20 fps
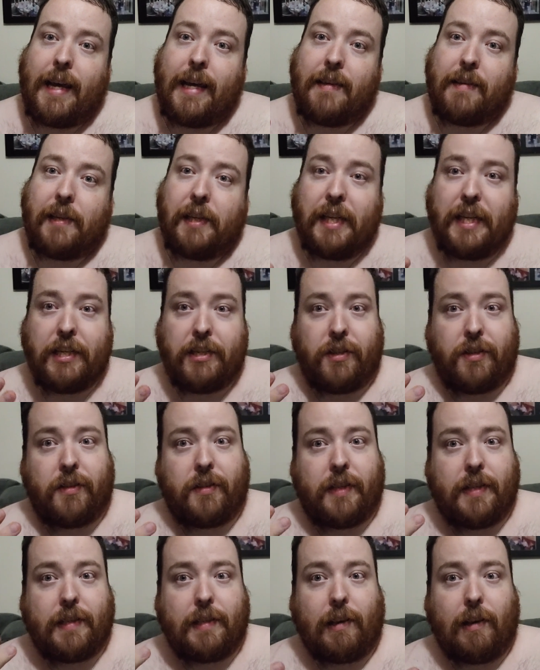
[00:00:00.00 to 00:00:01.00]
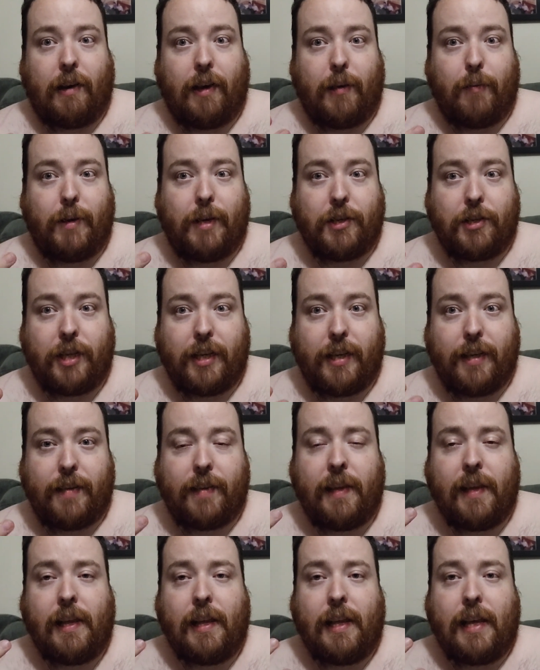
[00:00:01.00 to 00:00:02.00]
his allegiances lie, which
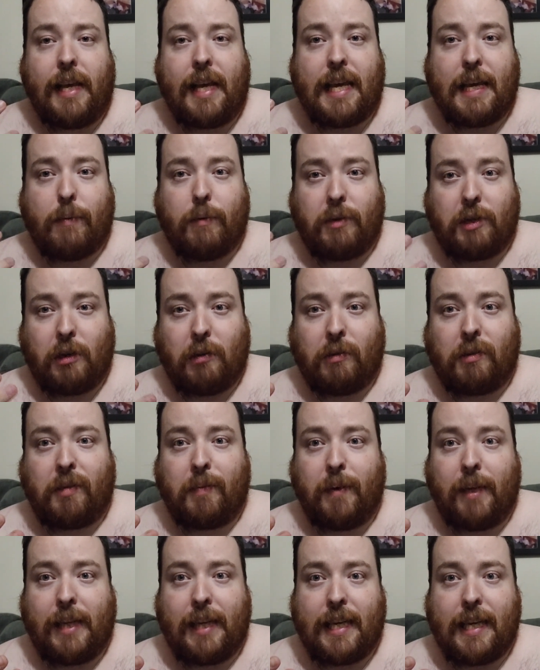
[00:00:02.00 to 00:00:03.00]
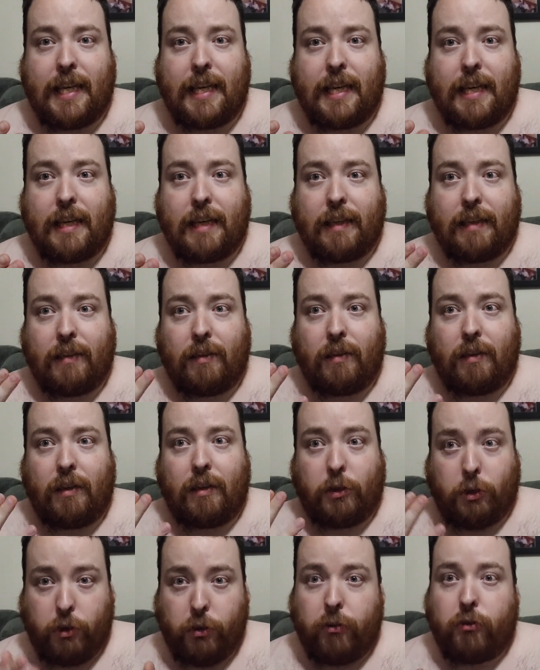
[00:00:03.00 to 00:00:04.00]
is he was ultimately
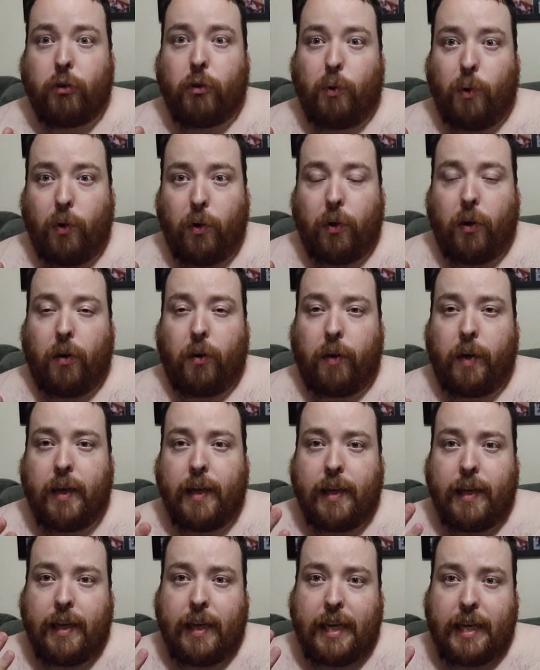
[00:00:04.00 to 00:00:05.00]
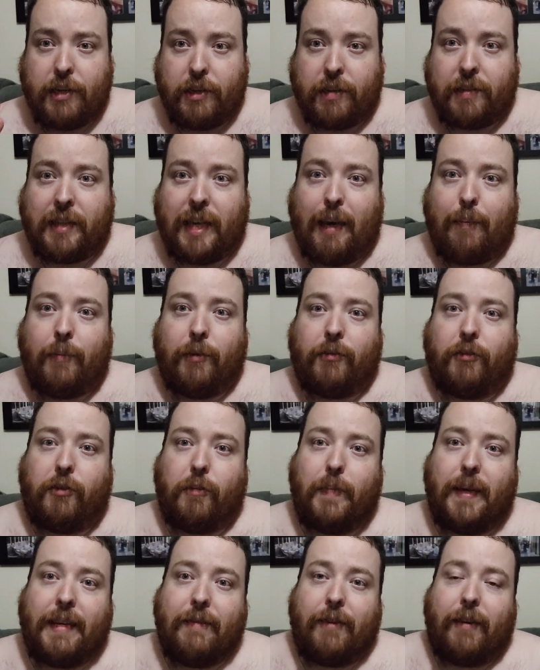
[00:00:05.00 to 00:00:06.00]
good all along. He just happened
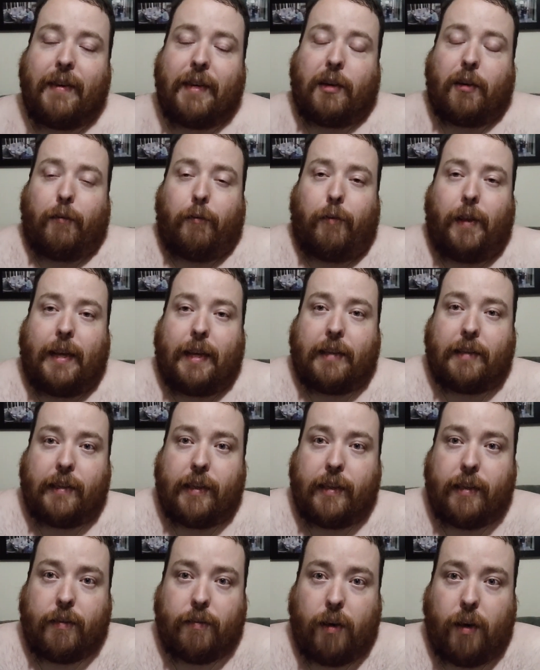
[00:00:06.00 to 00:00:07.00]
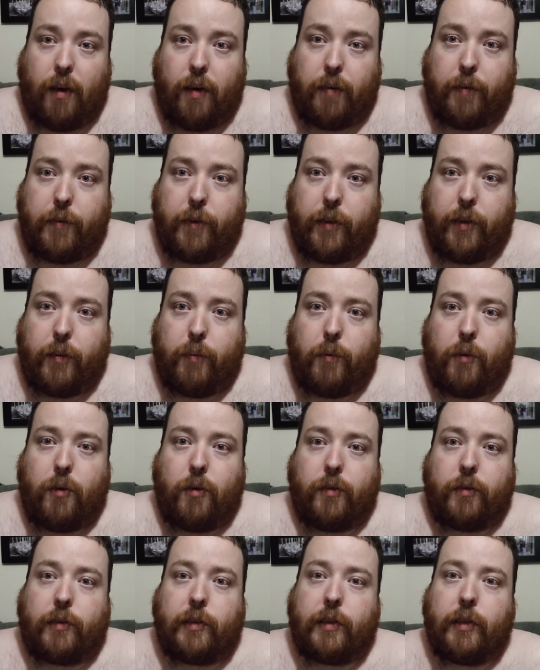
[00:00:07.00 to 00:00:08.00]
to be very conflicted after
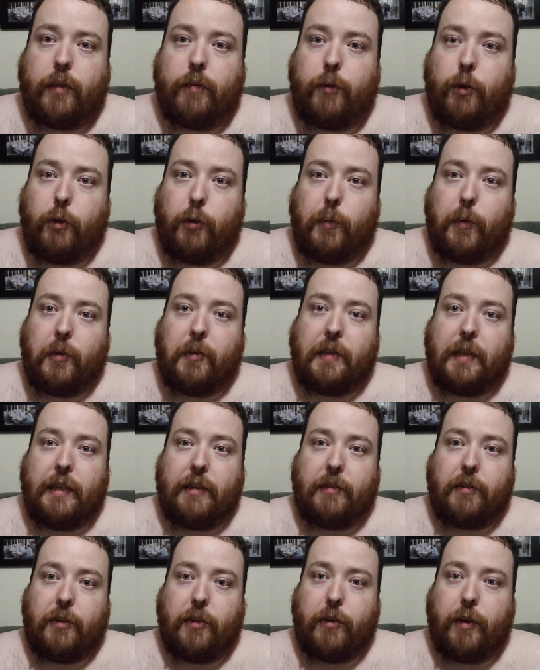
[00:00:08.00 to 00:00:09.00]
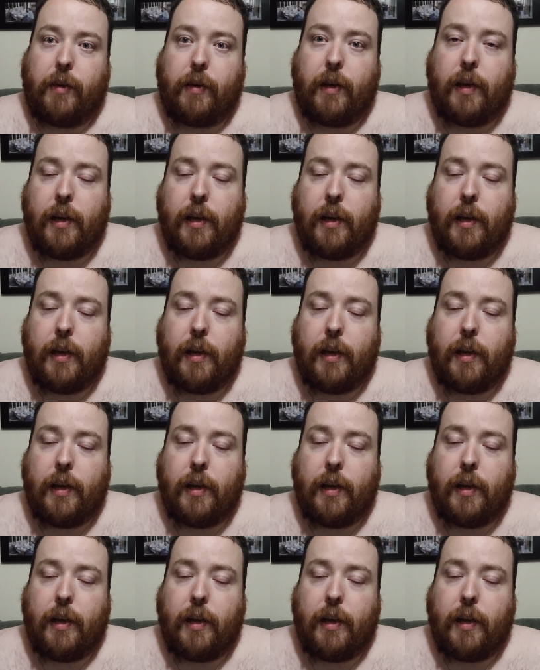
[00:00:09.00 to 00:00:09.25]
what Voldemort did to